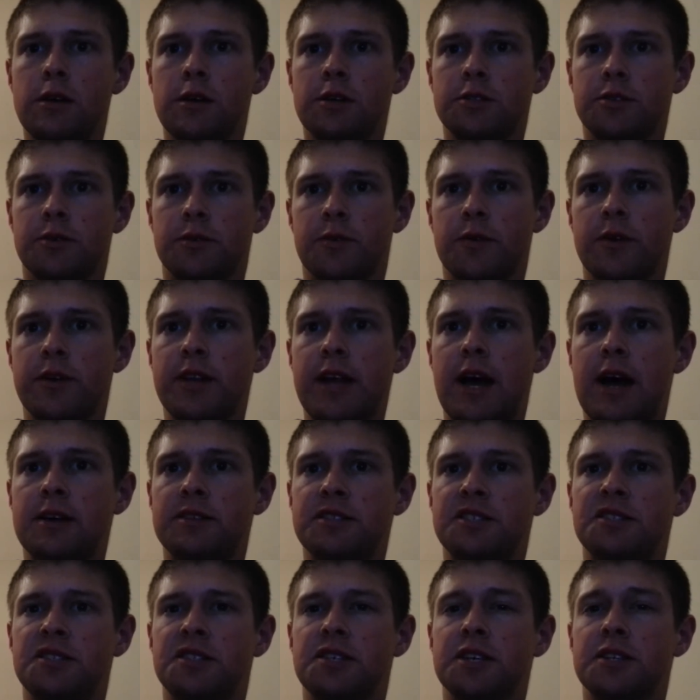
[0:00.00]
So
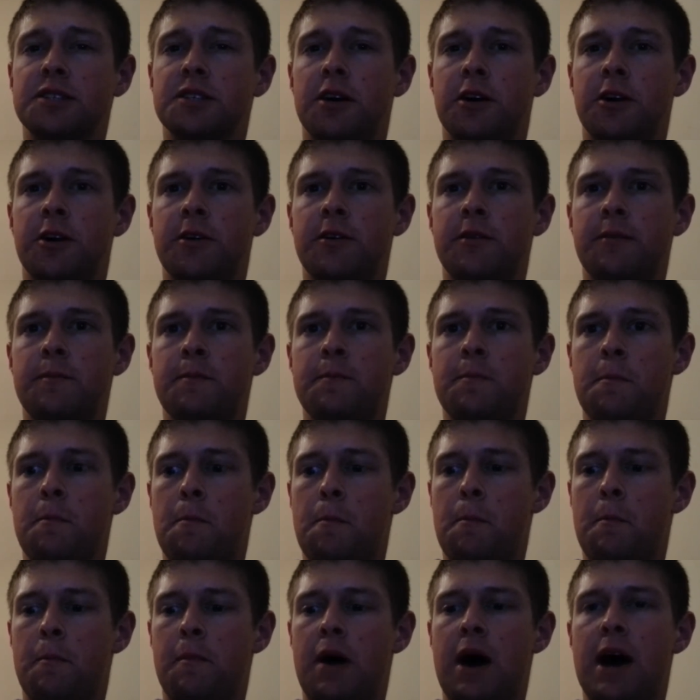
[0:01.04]
3,600
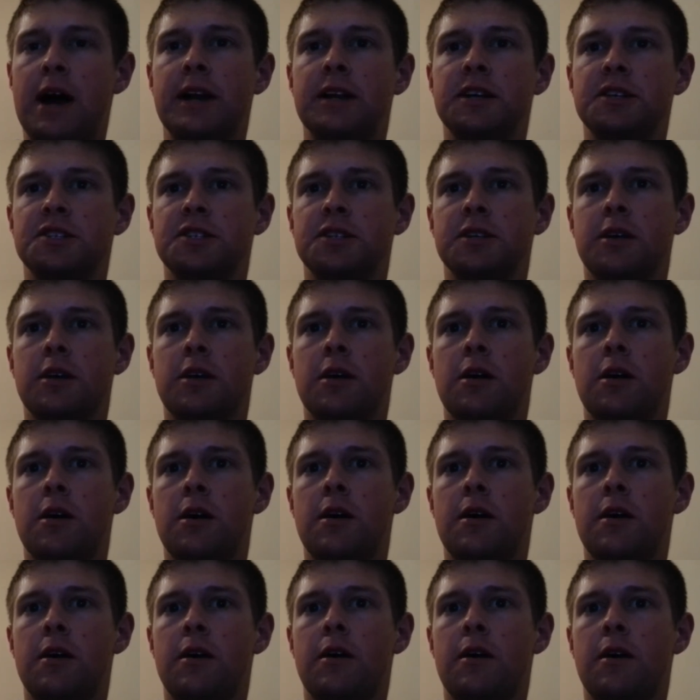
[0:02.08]
minus
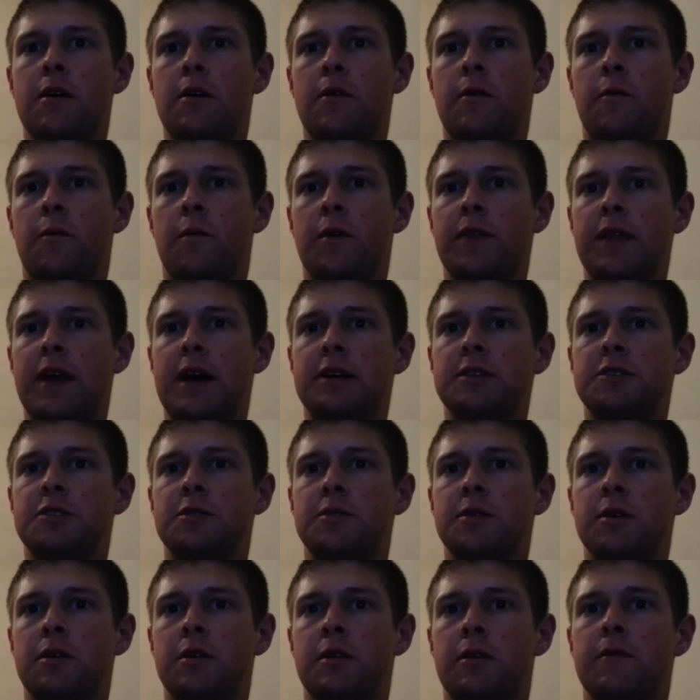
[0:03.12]

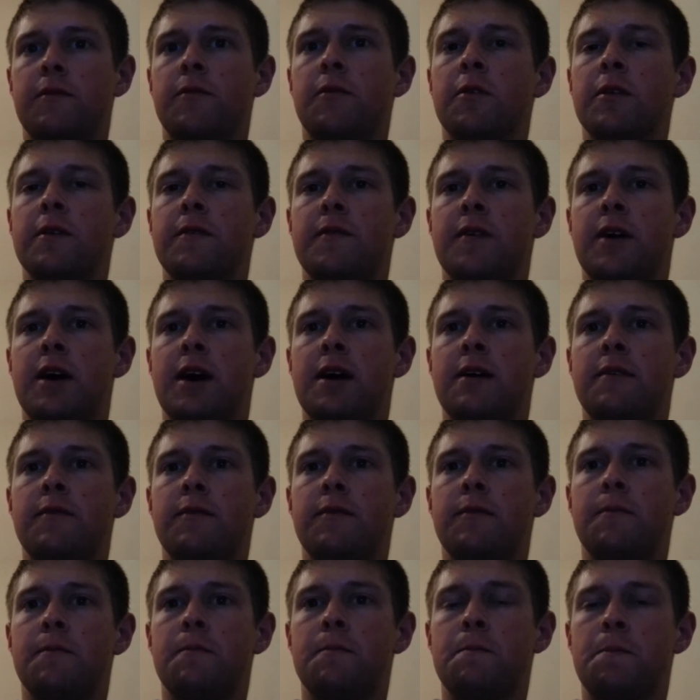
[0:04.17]
1,345
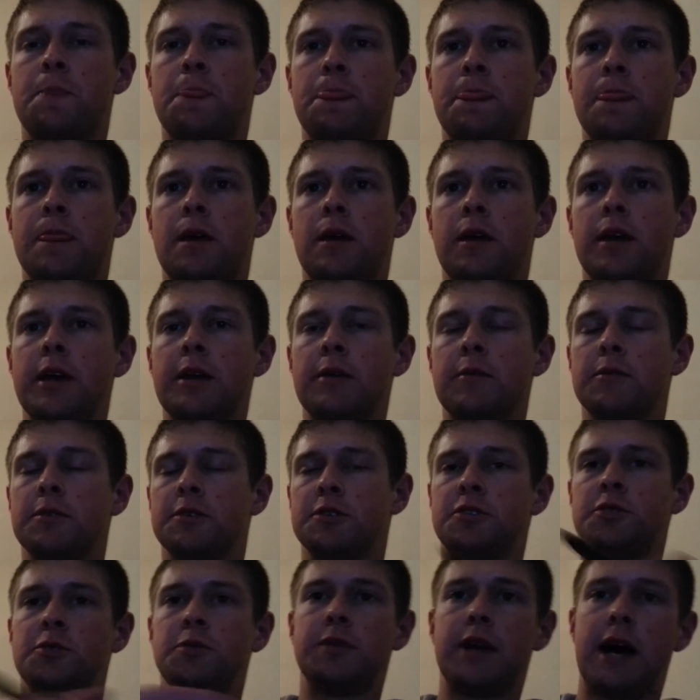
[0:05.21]

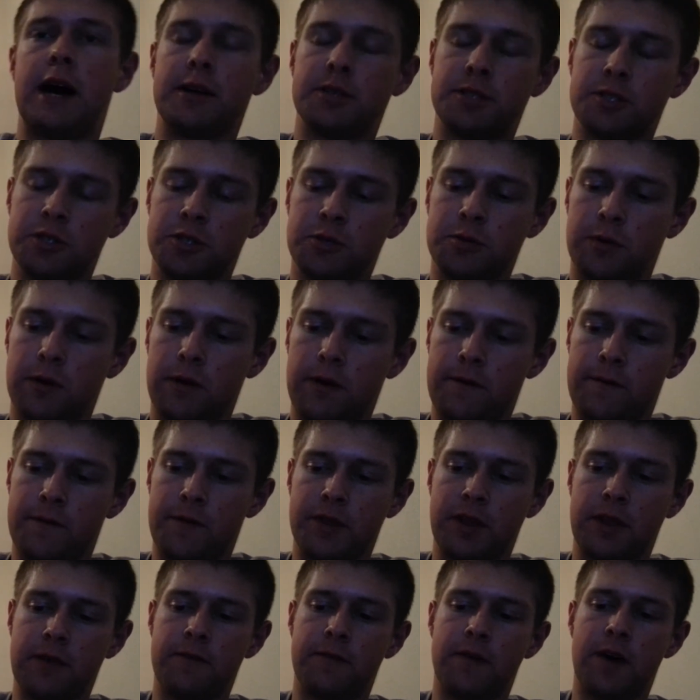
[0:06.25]
equals
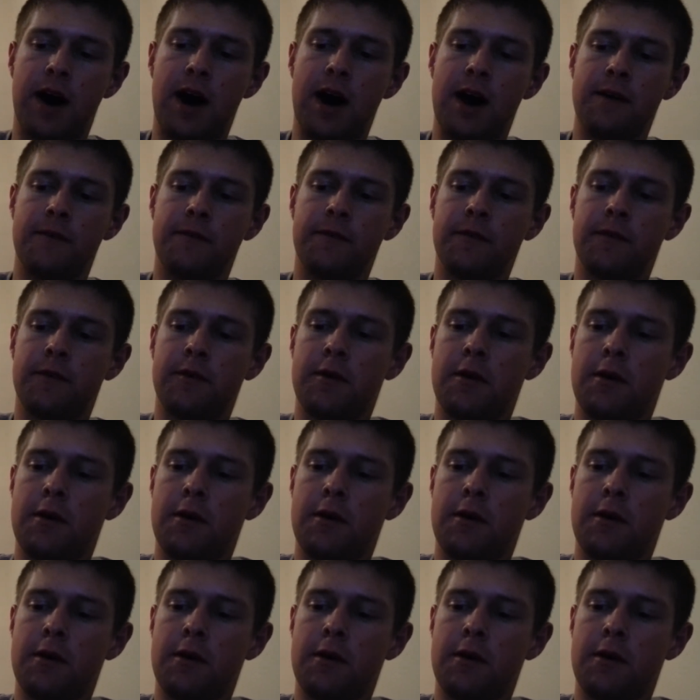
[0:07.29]
2,255.